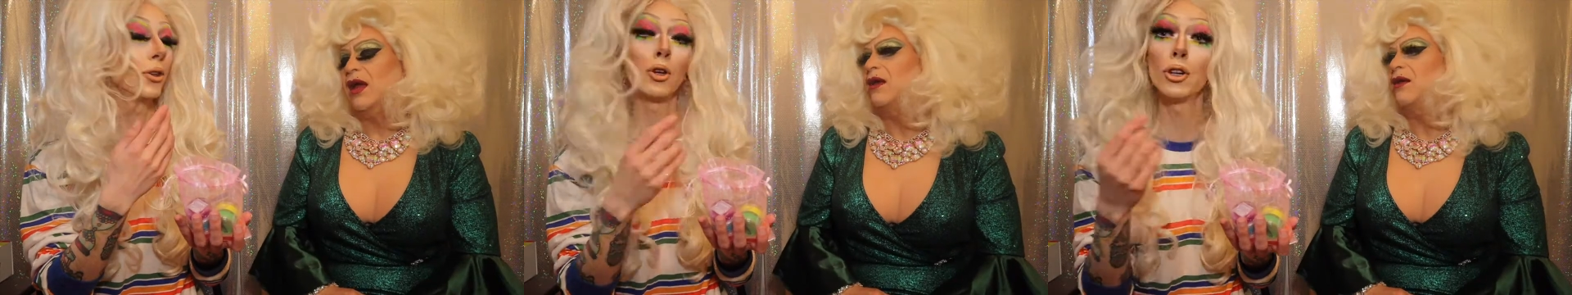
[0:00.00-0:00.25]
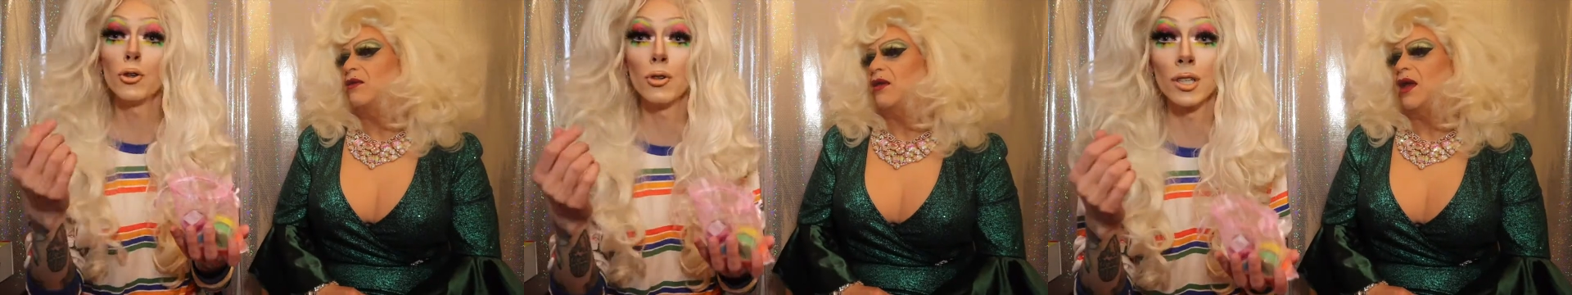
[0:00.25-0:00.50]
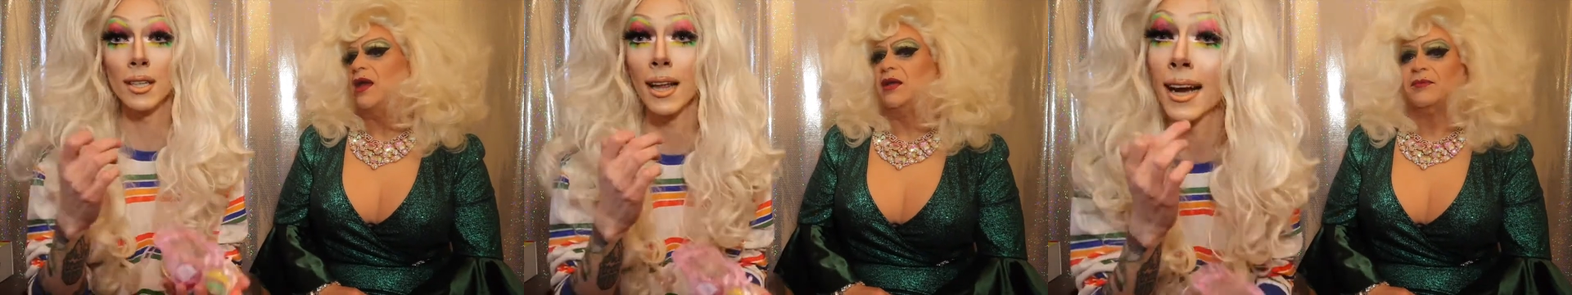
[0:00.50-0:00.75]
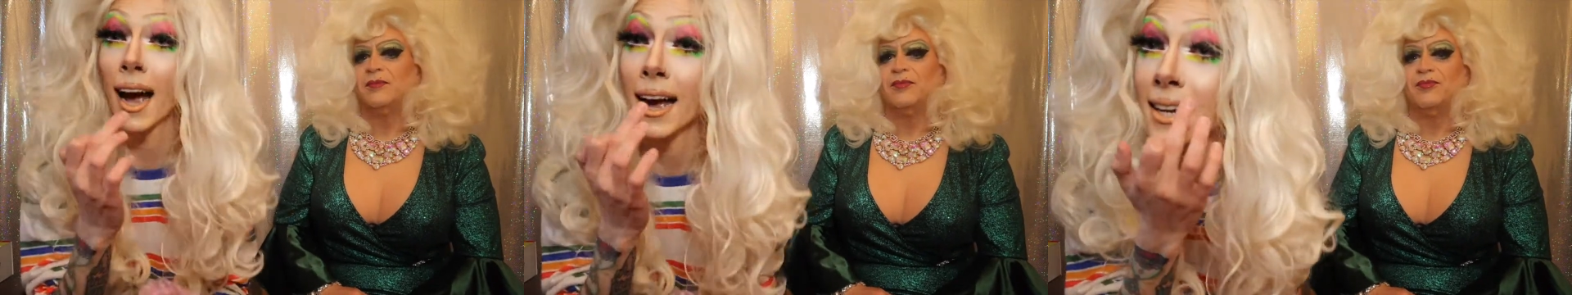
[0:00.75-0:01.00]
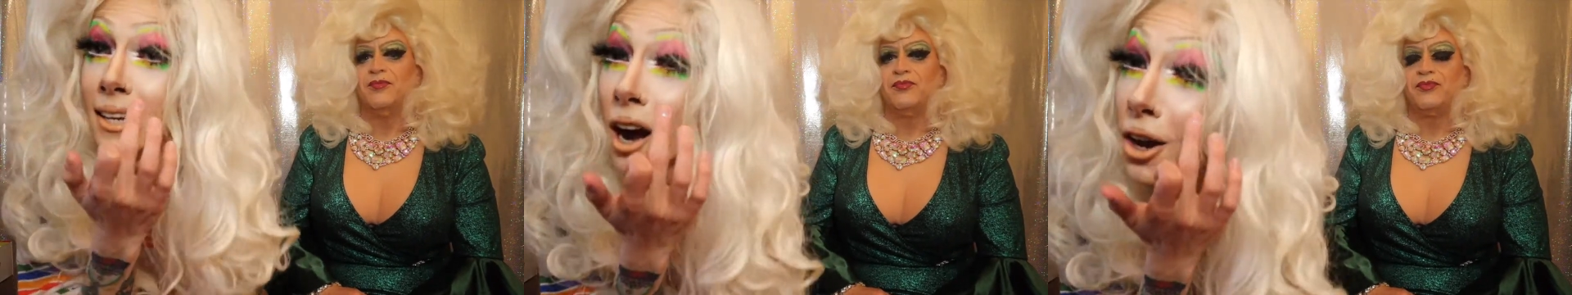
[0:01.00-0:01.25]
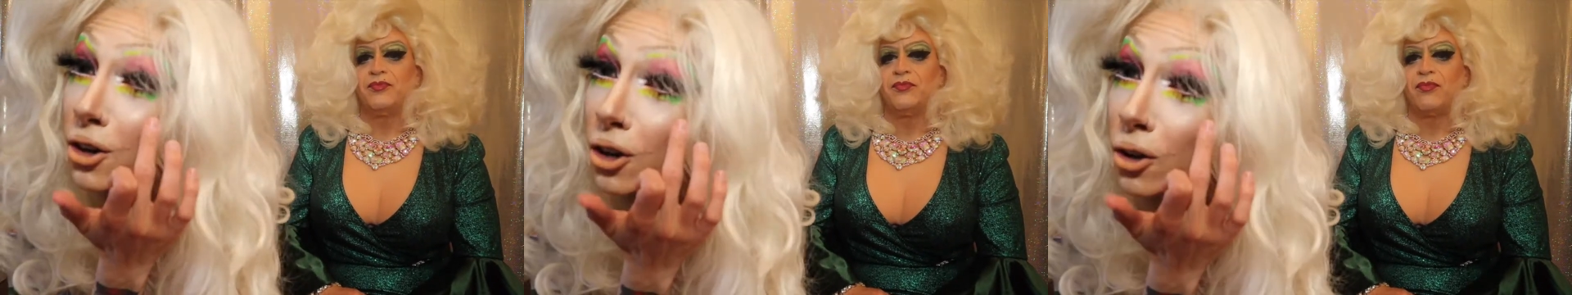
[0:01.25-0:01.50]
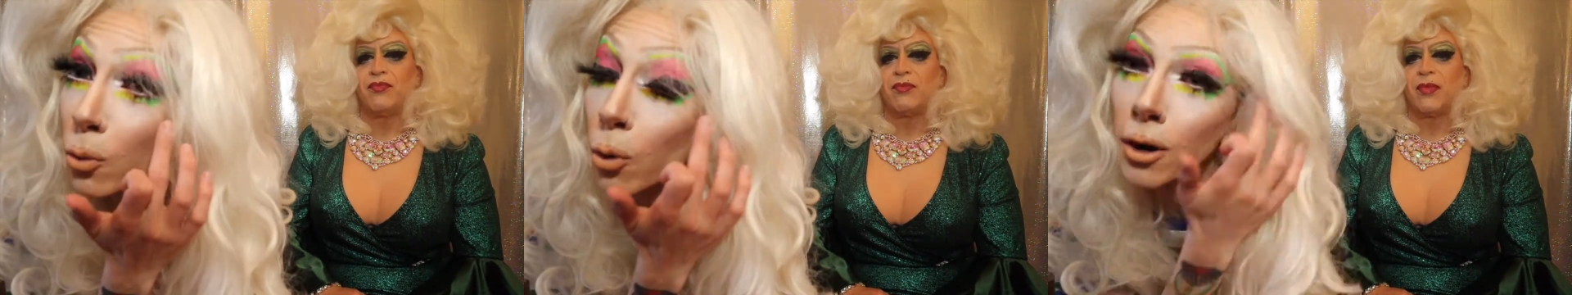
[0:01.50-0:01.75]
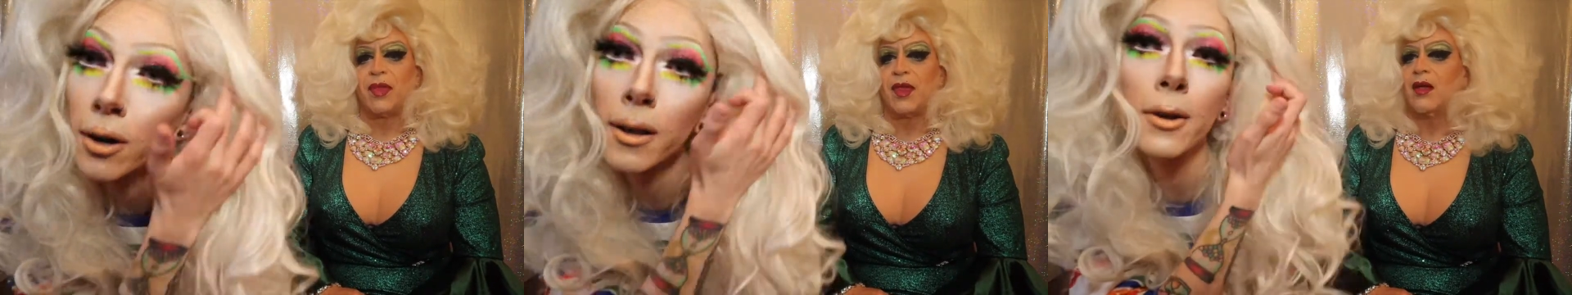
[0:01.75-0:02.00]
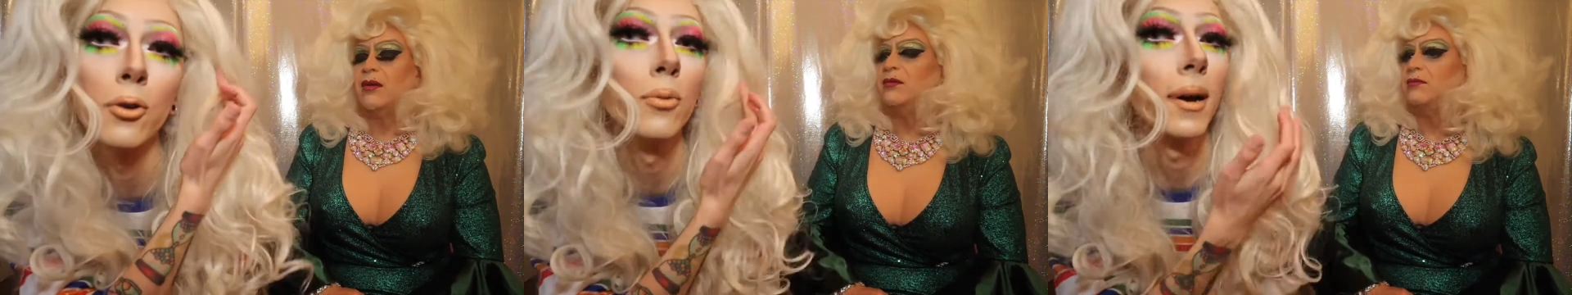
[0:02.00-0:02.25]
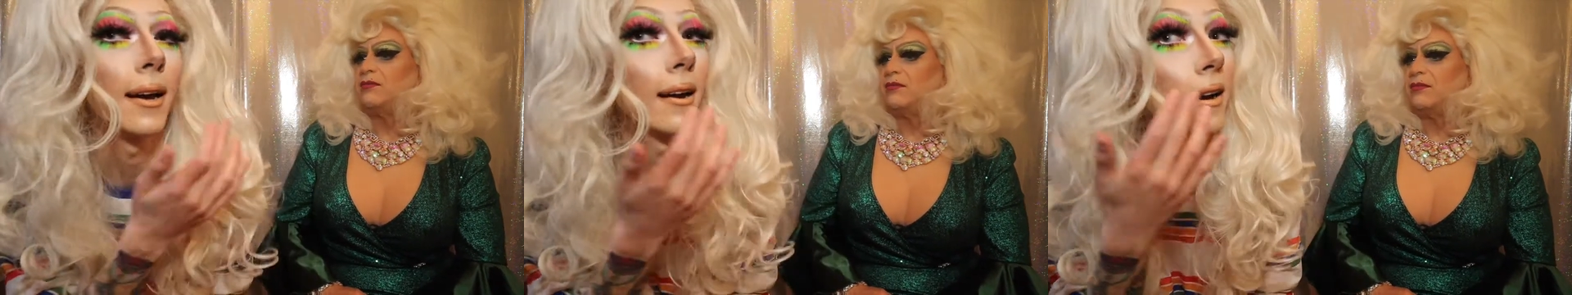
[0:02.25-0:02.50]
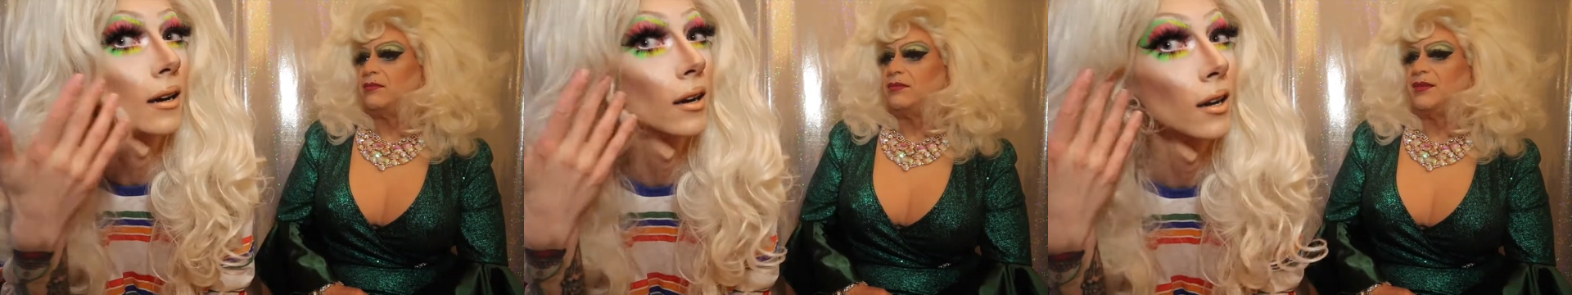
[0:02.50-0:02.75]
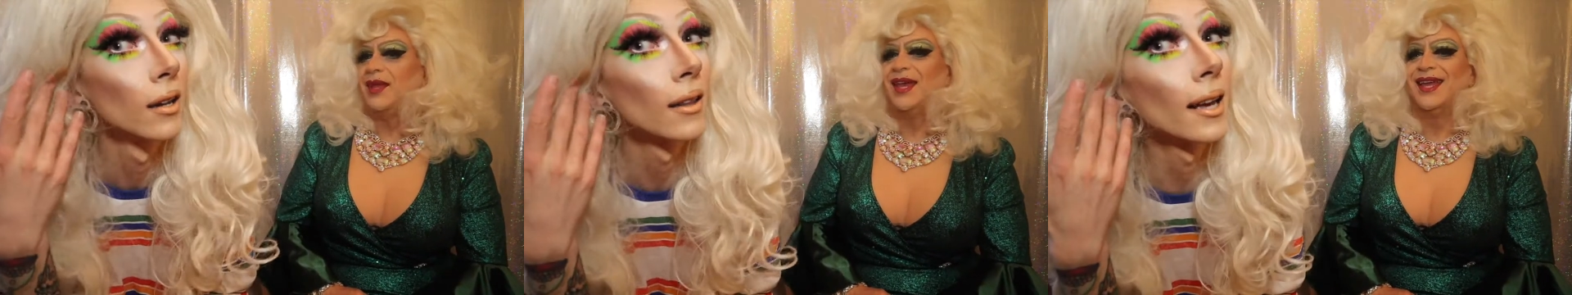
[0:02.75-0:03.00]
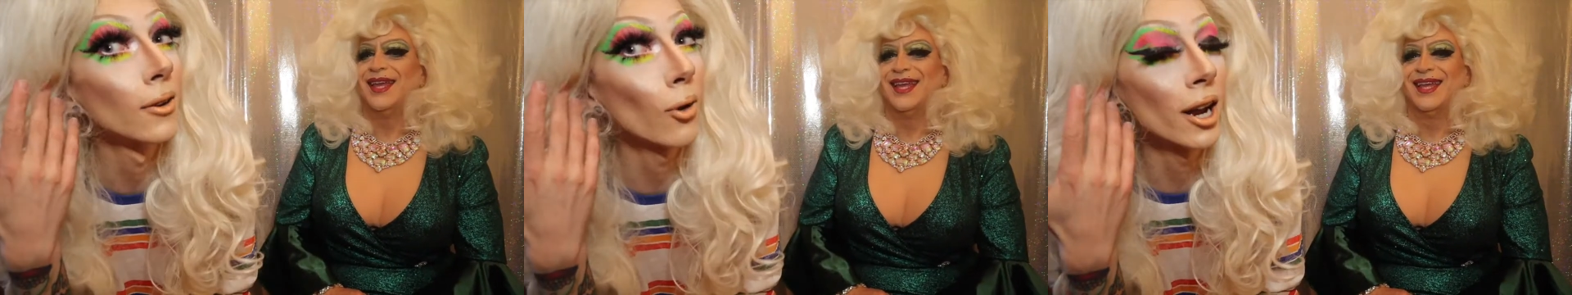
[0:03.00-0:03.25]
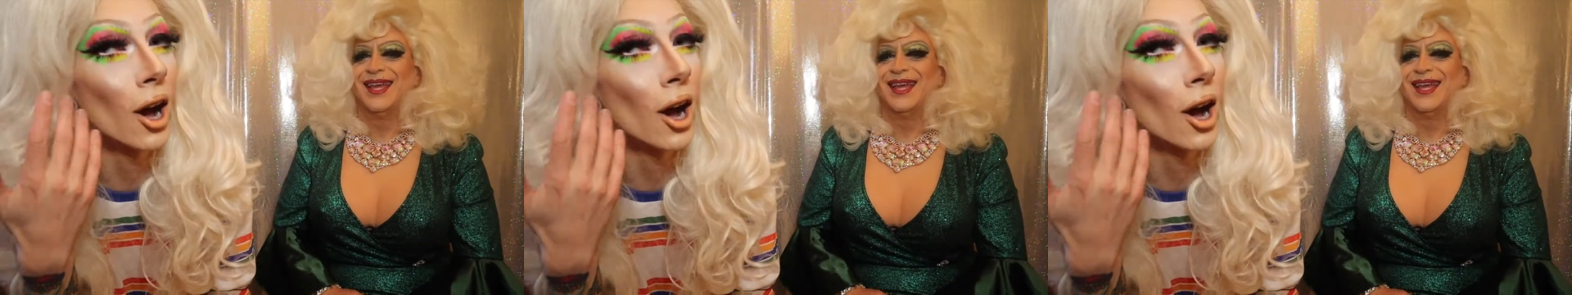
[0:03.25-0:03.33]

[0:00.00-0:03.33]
Speaker 1: you can okay. use it like I did under the waterline. Ooh, my hair. Like right